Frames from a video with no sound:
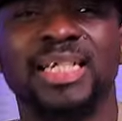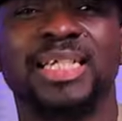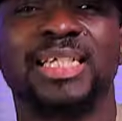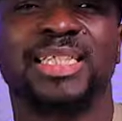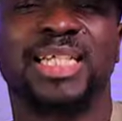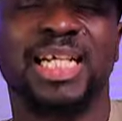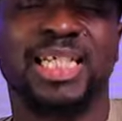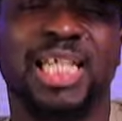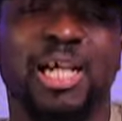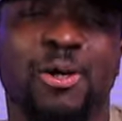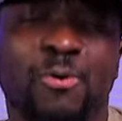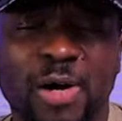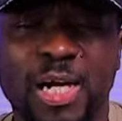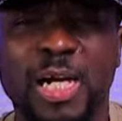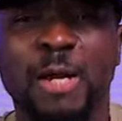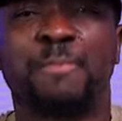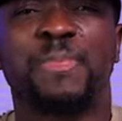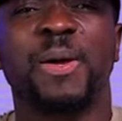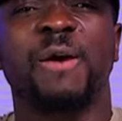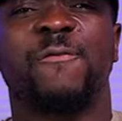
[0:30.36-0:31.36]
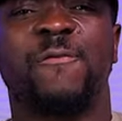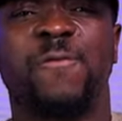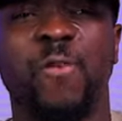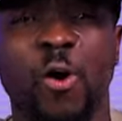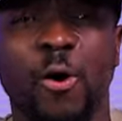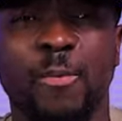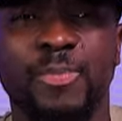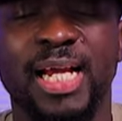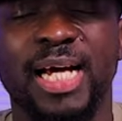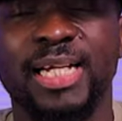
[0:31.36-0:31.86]
Shatawale
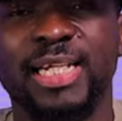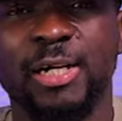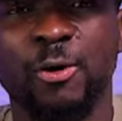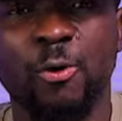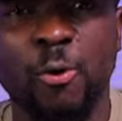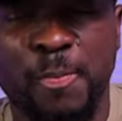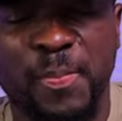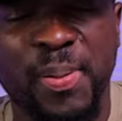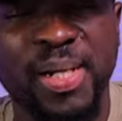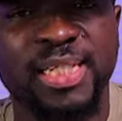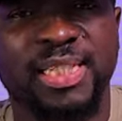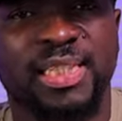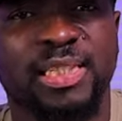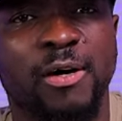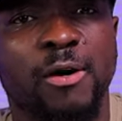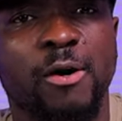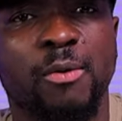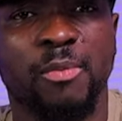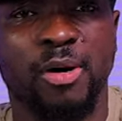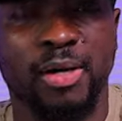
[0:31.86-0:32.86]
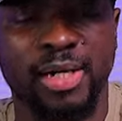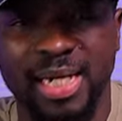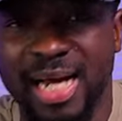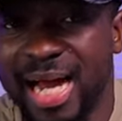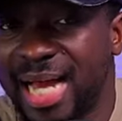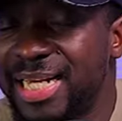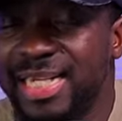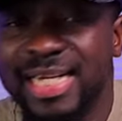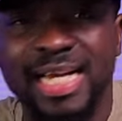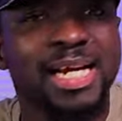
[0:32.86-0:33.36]
performed at the opening ceremony.
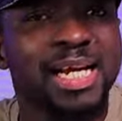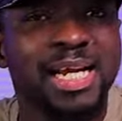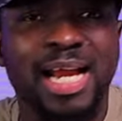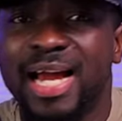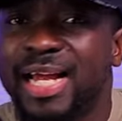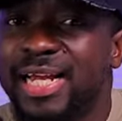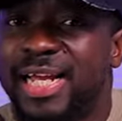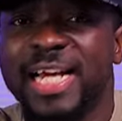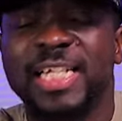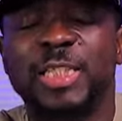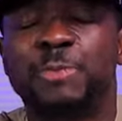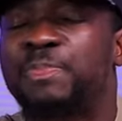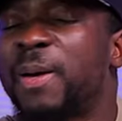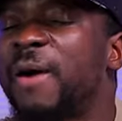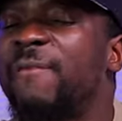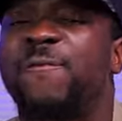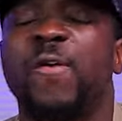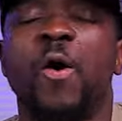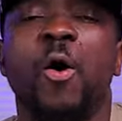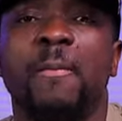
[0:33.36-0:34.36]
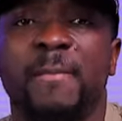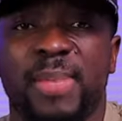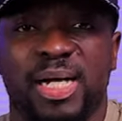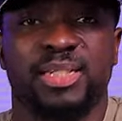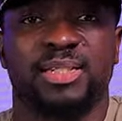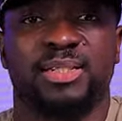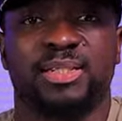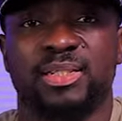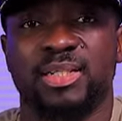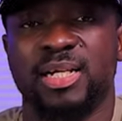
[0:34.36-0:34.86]
I didn't like his
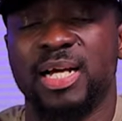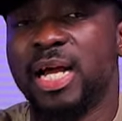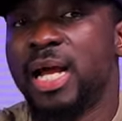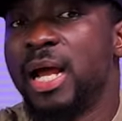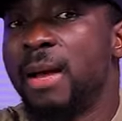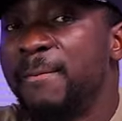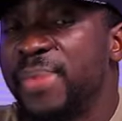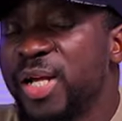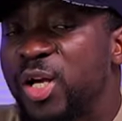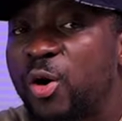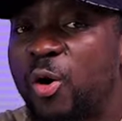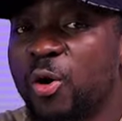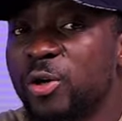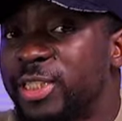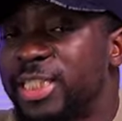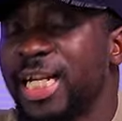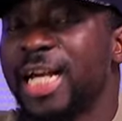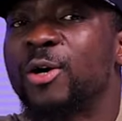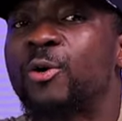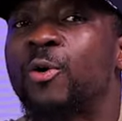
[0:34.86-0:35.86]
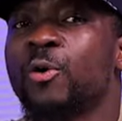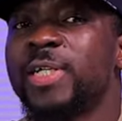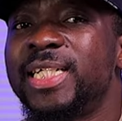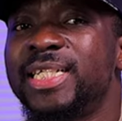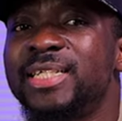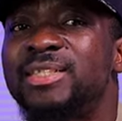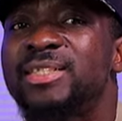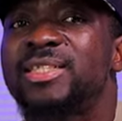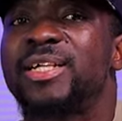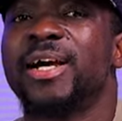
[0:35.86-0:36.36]
performance because I
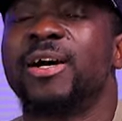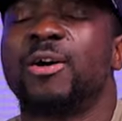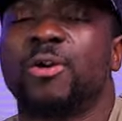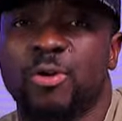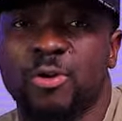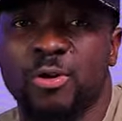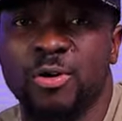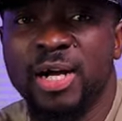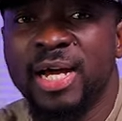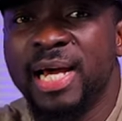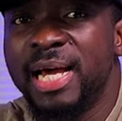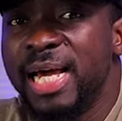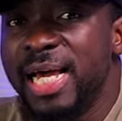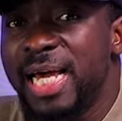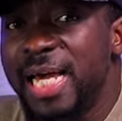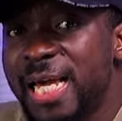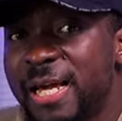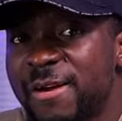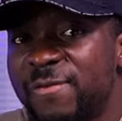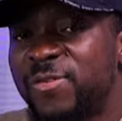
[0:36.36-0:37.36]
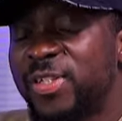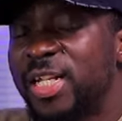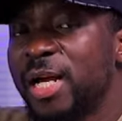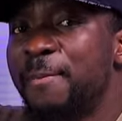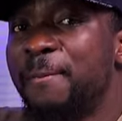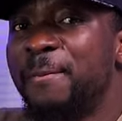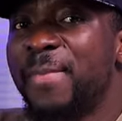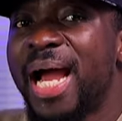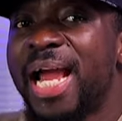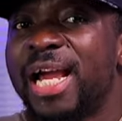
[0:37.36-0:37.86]
couldn't tell if the
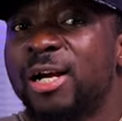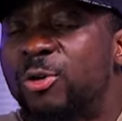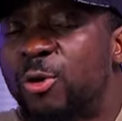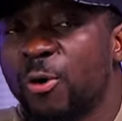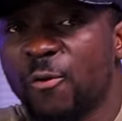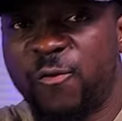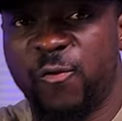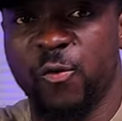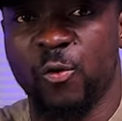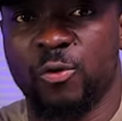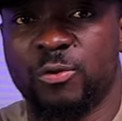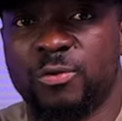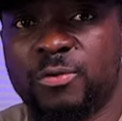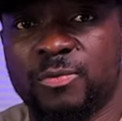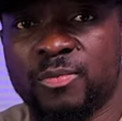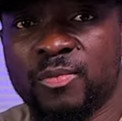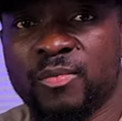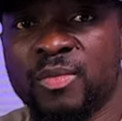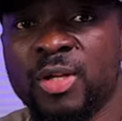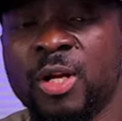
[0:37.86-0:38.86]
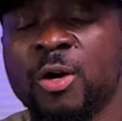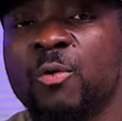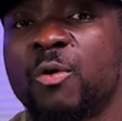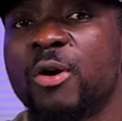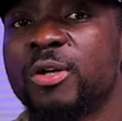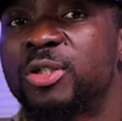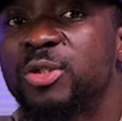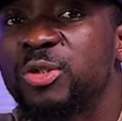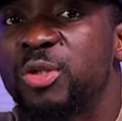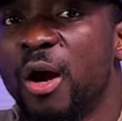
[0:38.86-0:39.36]
microphone
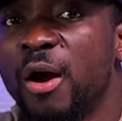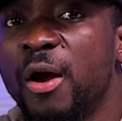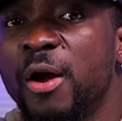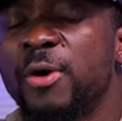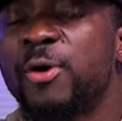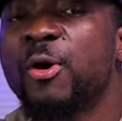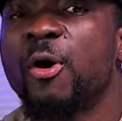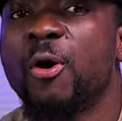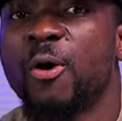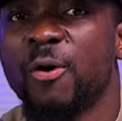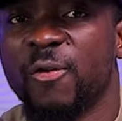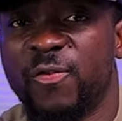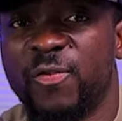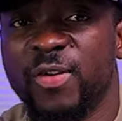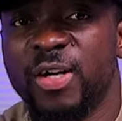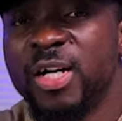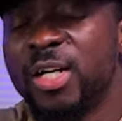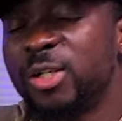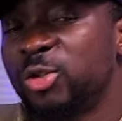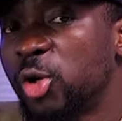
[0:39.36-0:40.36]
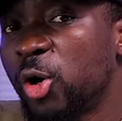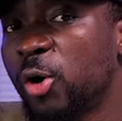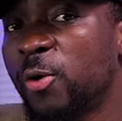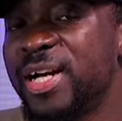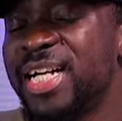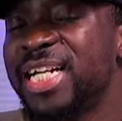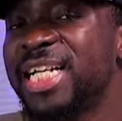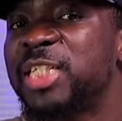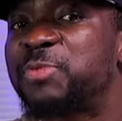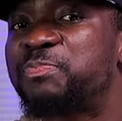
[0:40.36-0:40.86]
was turned off
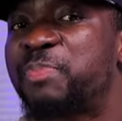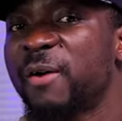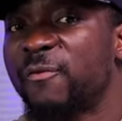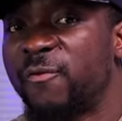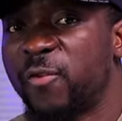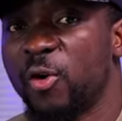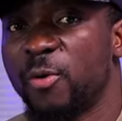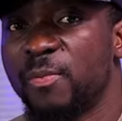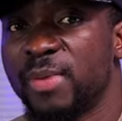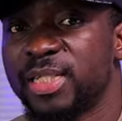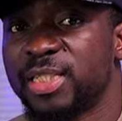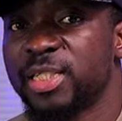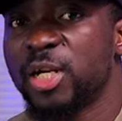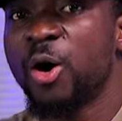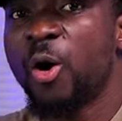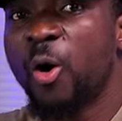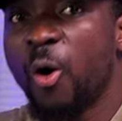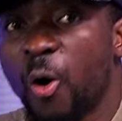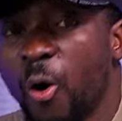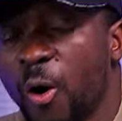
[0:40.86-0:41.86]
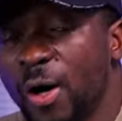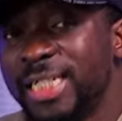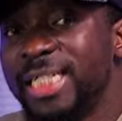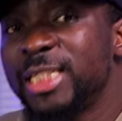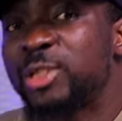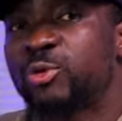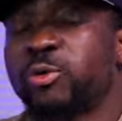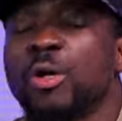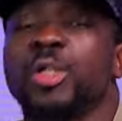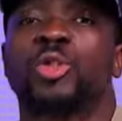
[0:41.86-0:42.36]
during his performance or
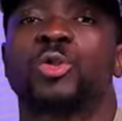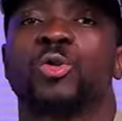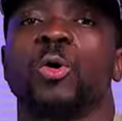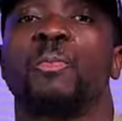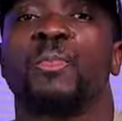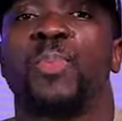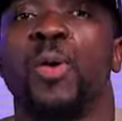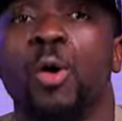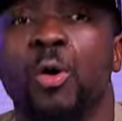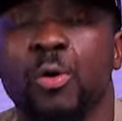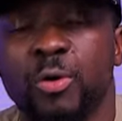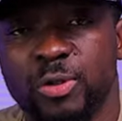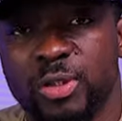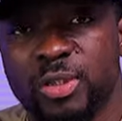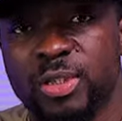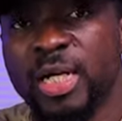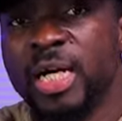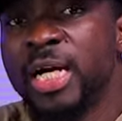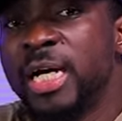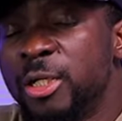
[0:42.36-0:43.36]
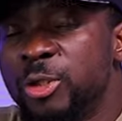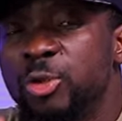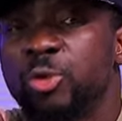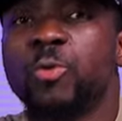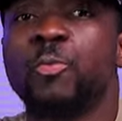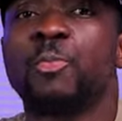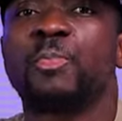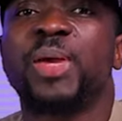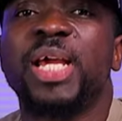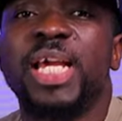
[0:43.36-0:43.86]
it was supposed
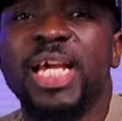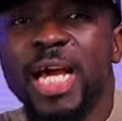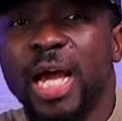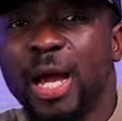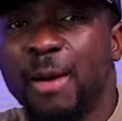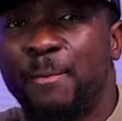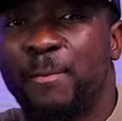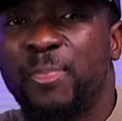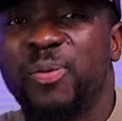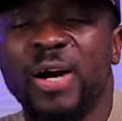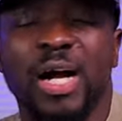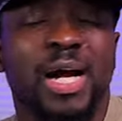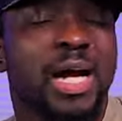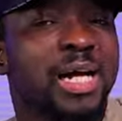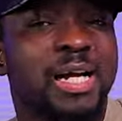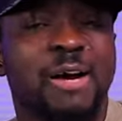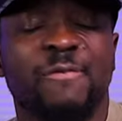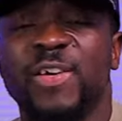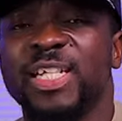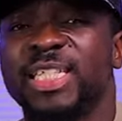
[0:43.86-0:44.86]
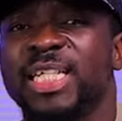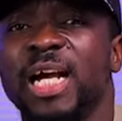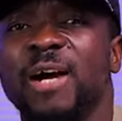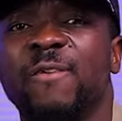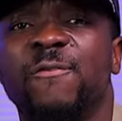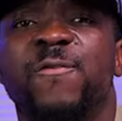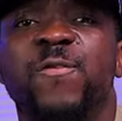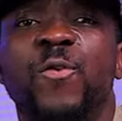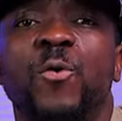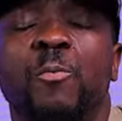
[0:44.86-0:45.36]
to be
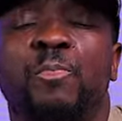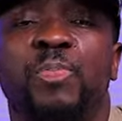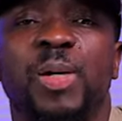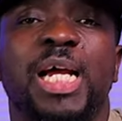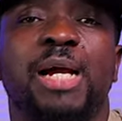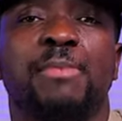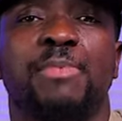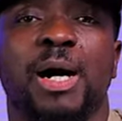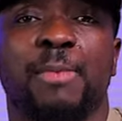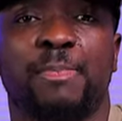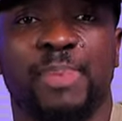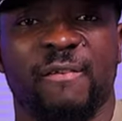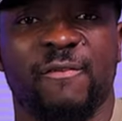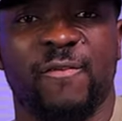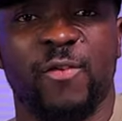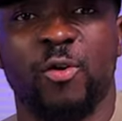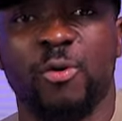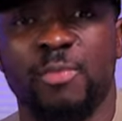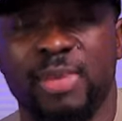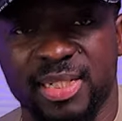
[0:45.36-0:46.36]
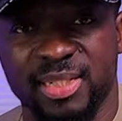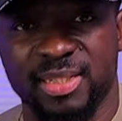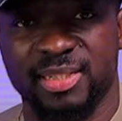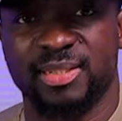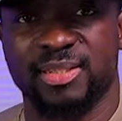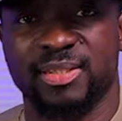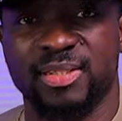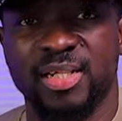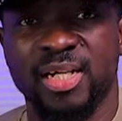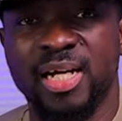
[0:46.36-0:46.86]
a full playback
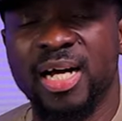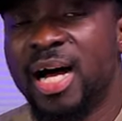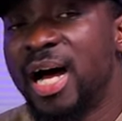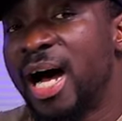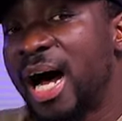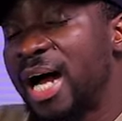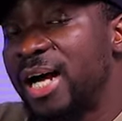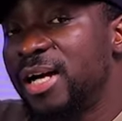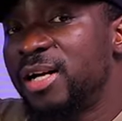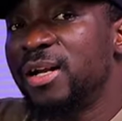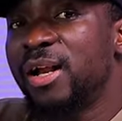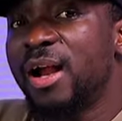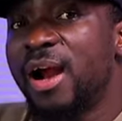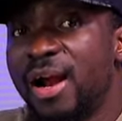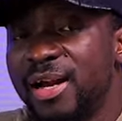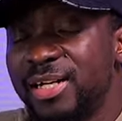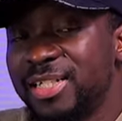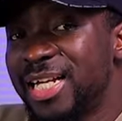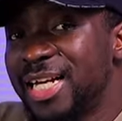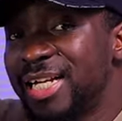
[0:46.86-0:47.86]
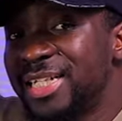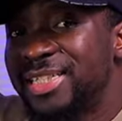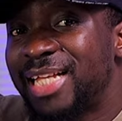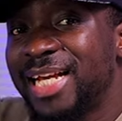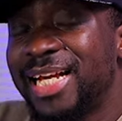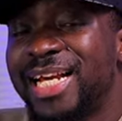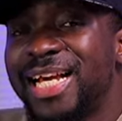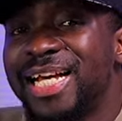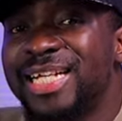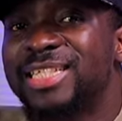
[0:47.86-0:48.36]
performance. I learned they
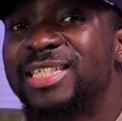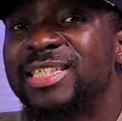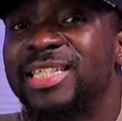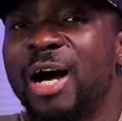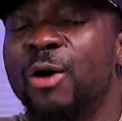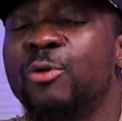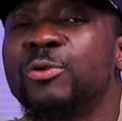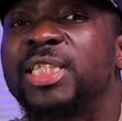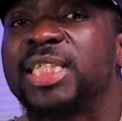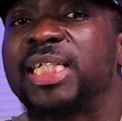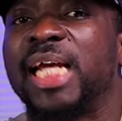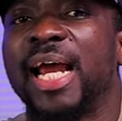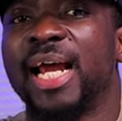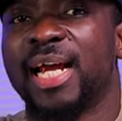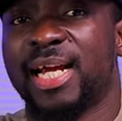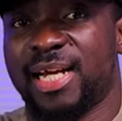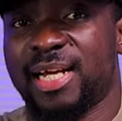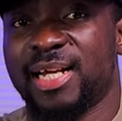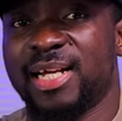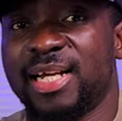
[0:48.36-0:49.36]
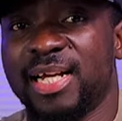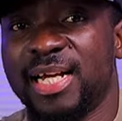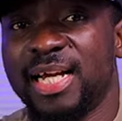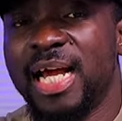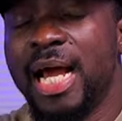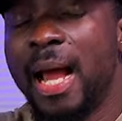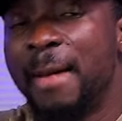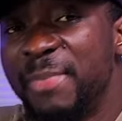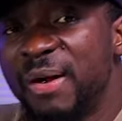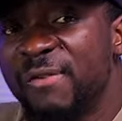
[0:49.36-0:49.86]
did a sound check
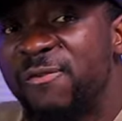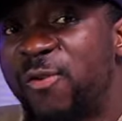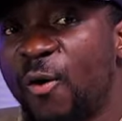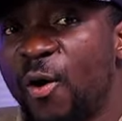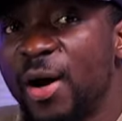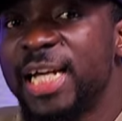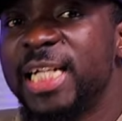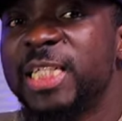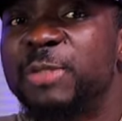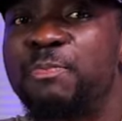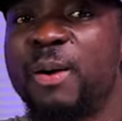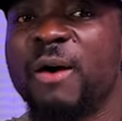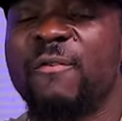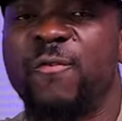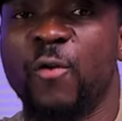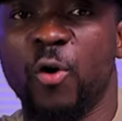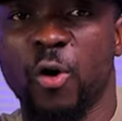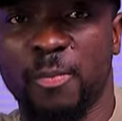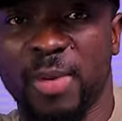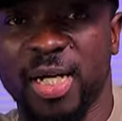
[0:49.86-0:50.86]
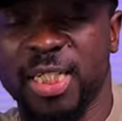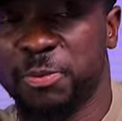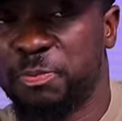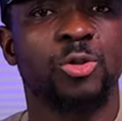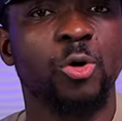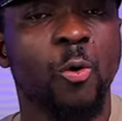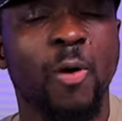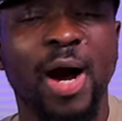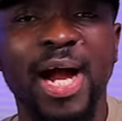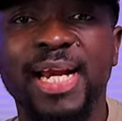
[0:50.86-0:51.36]
before his performance.
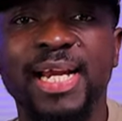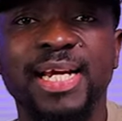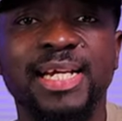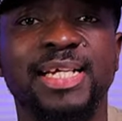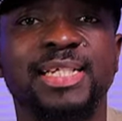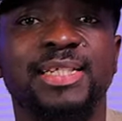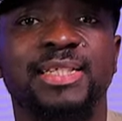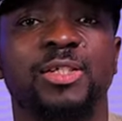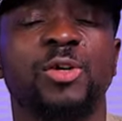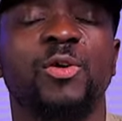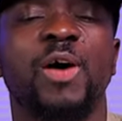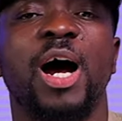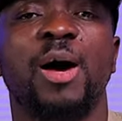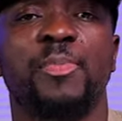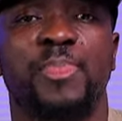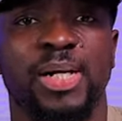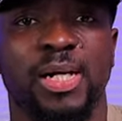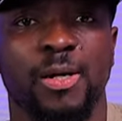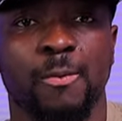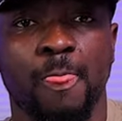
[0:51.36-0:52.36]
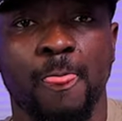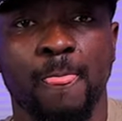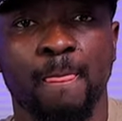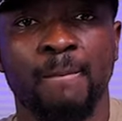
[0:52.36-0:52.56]
So why did this still happen?